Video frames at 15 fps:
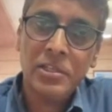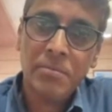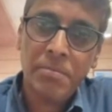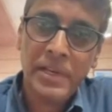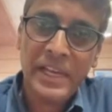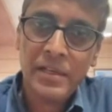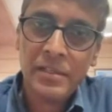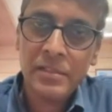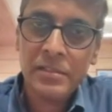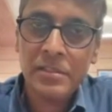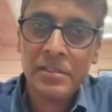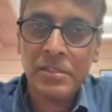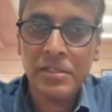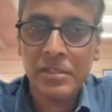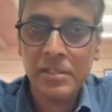
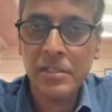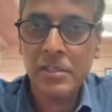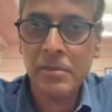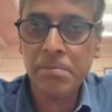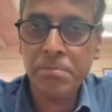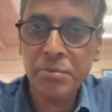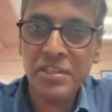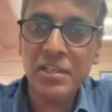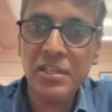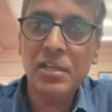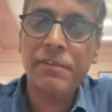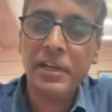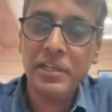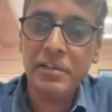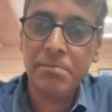planet in a
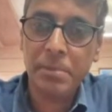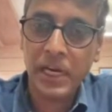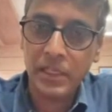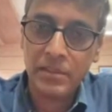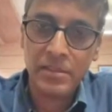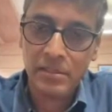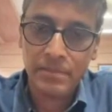predefined path